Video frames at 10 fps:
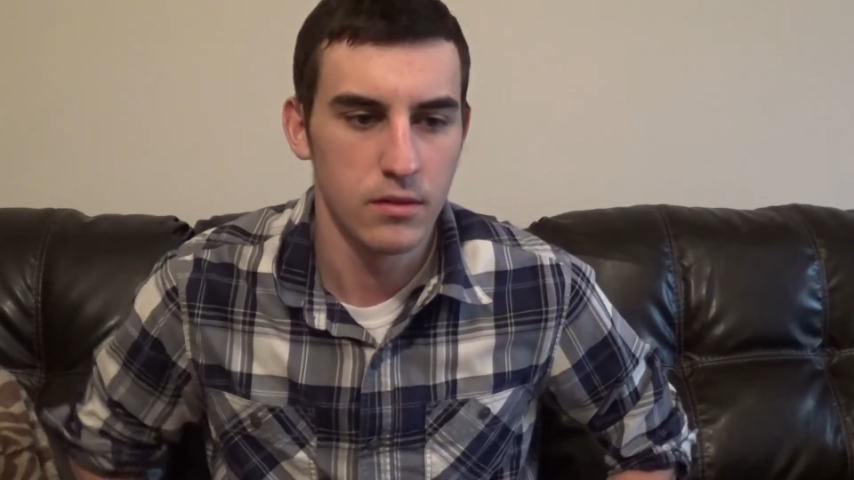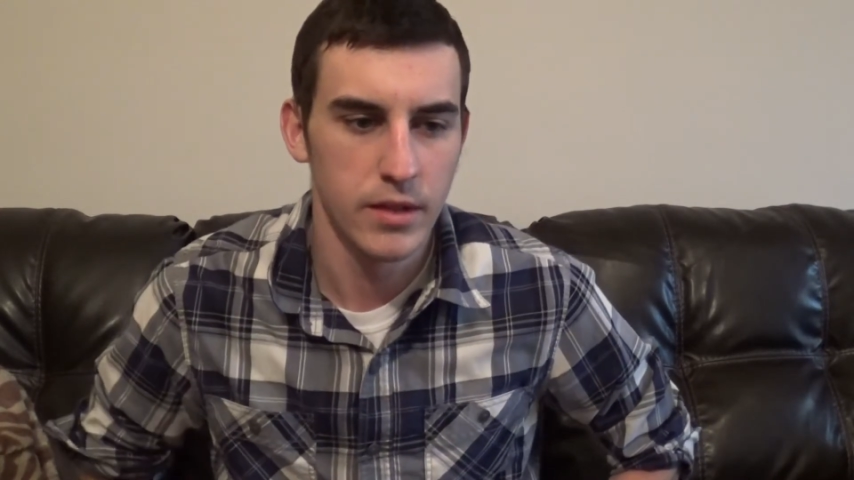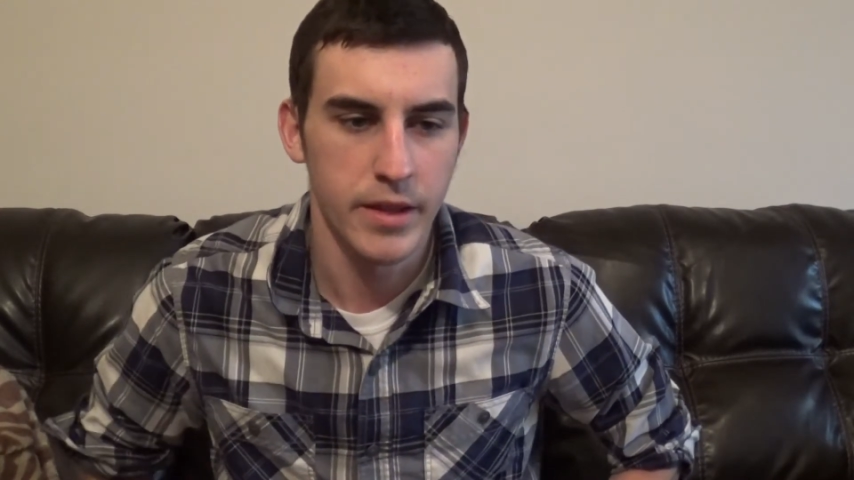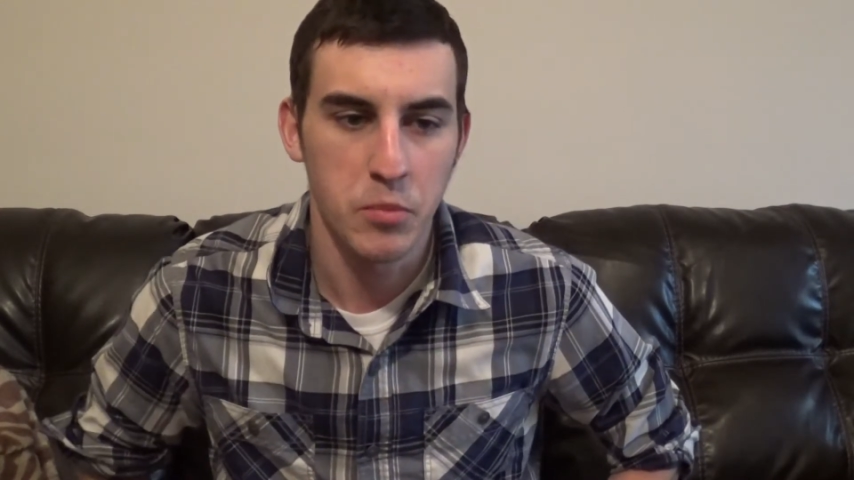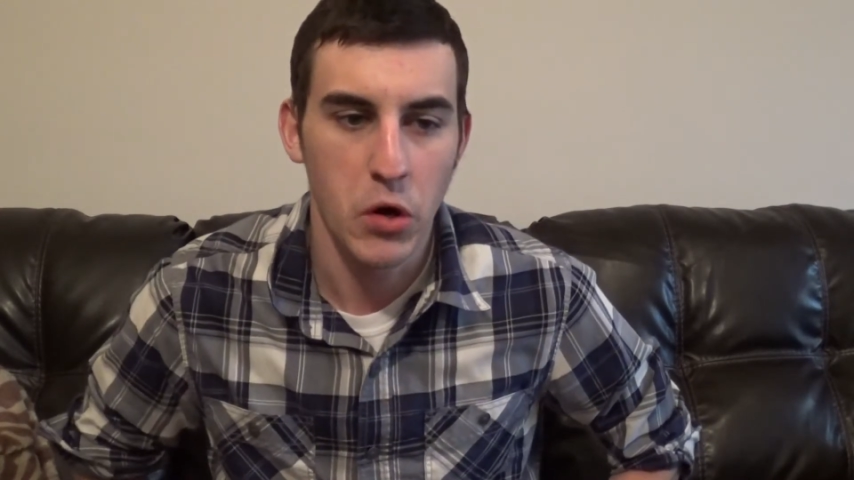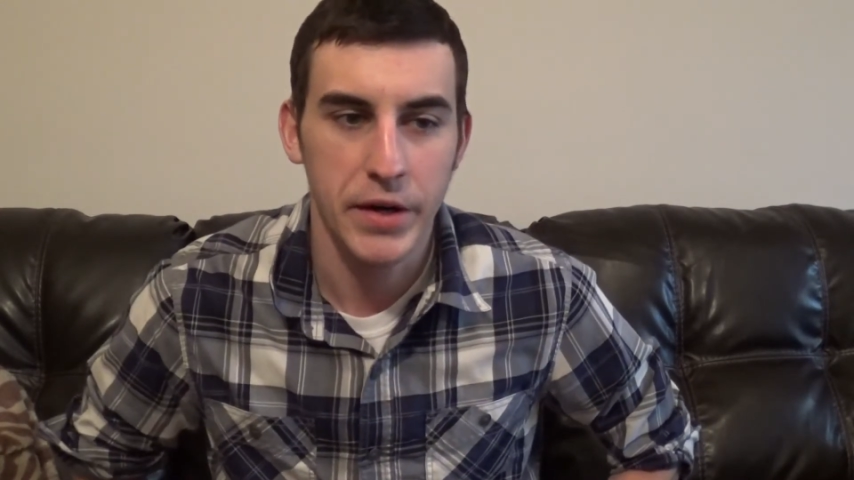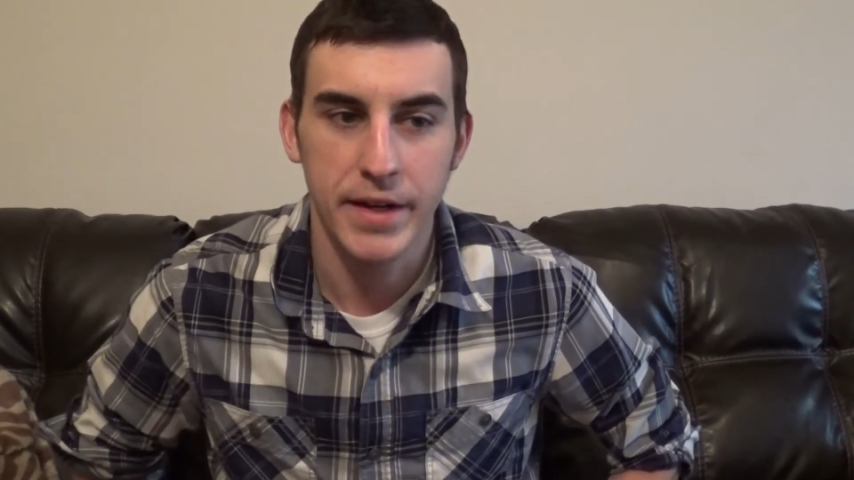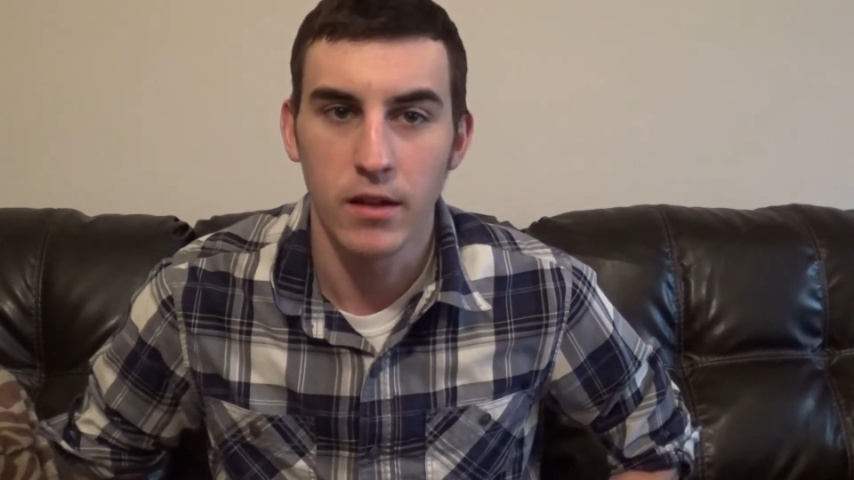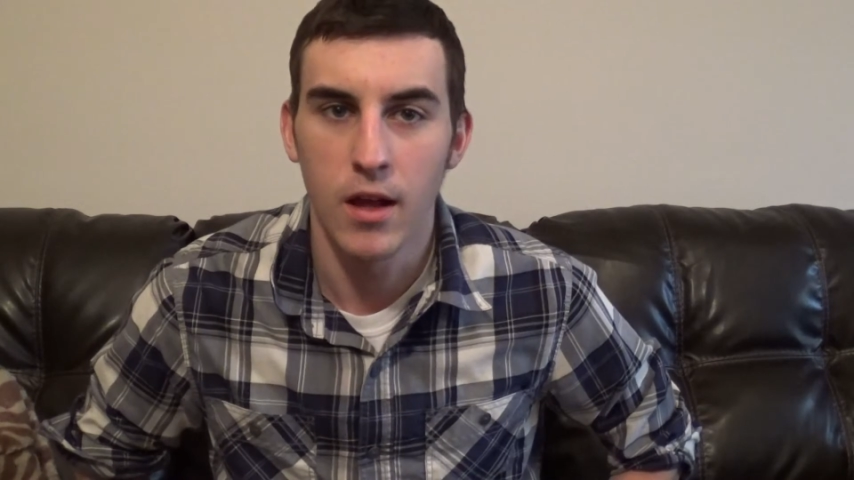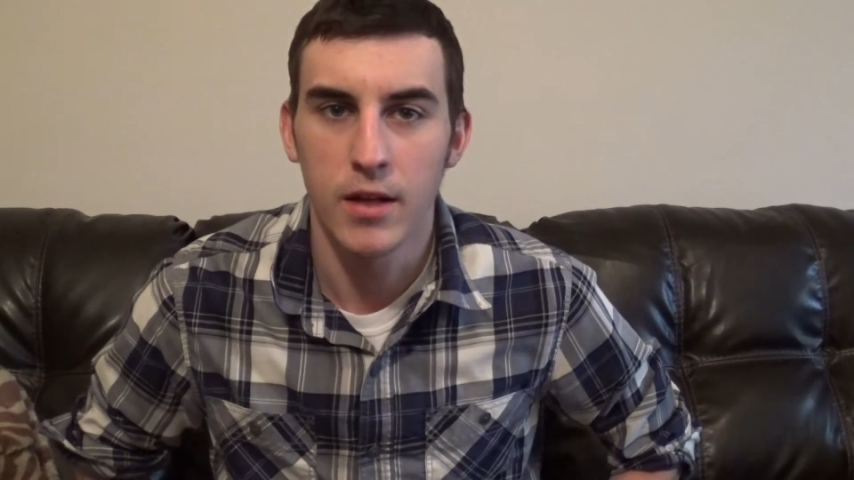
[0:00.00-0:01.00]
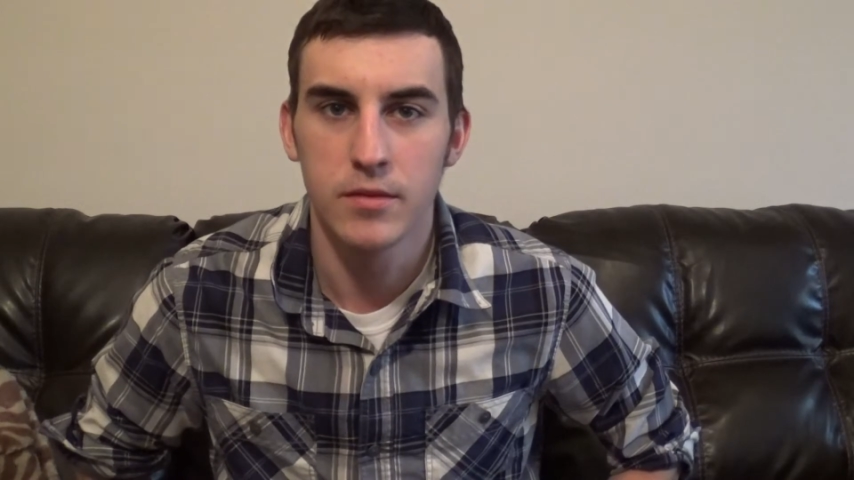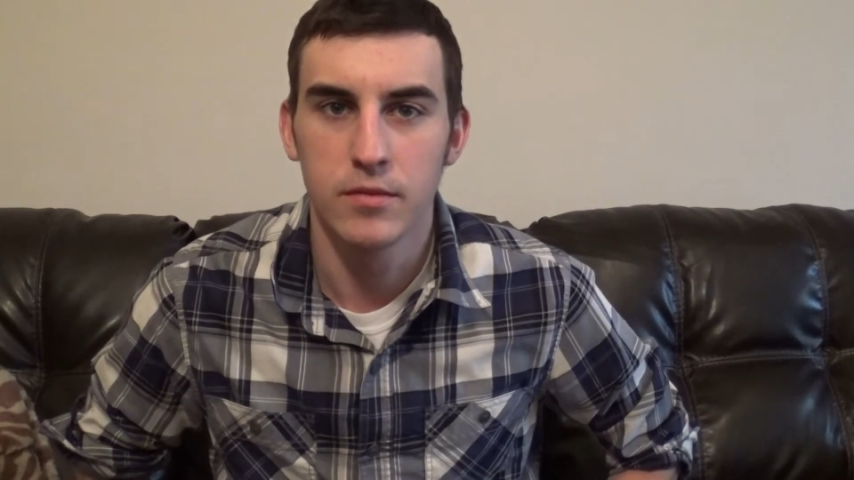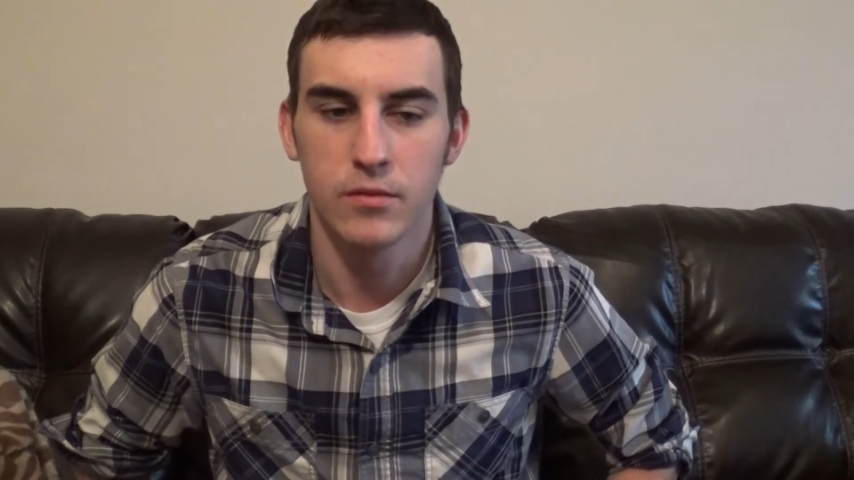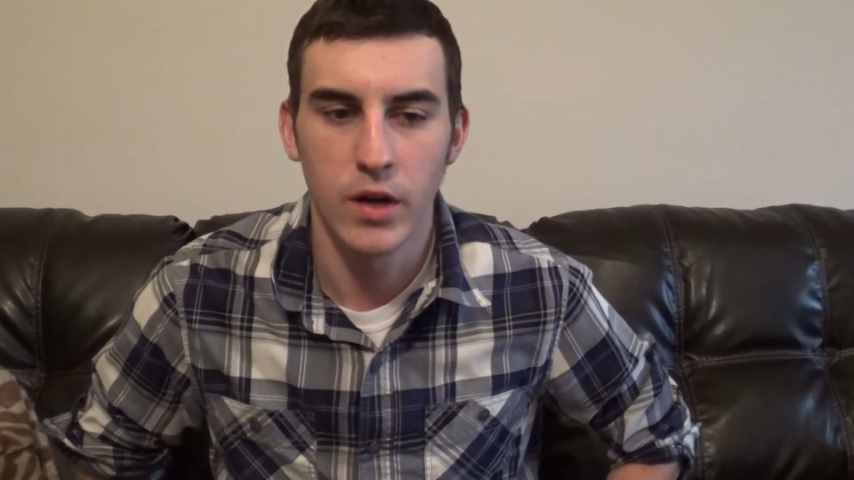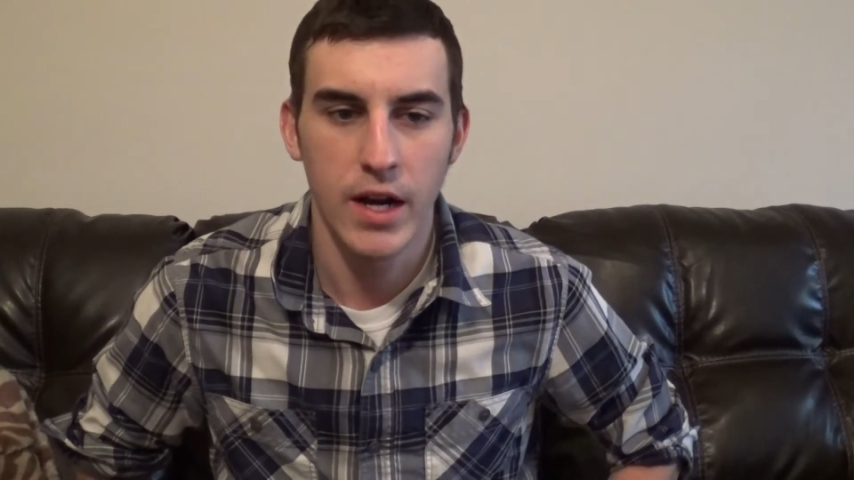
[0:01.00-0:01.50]
in the parking lot
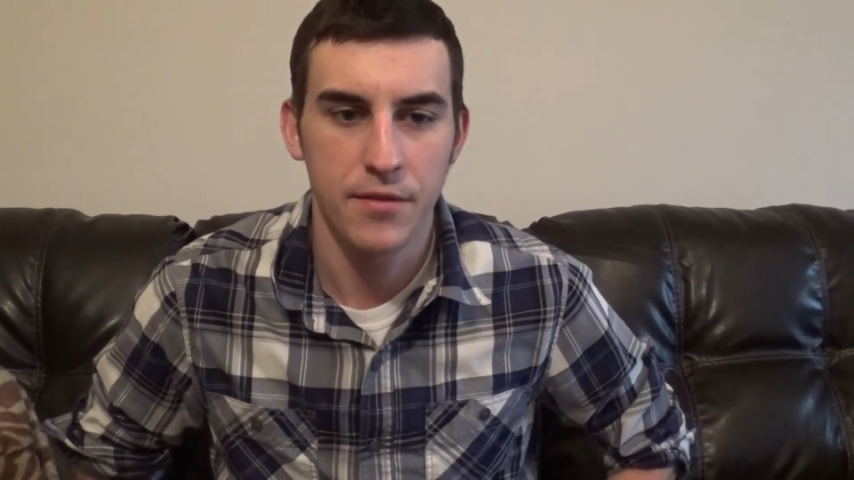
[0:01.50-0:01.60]
right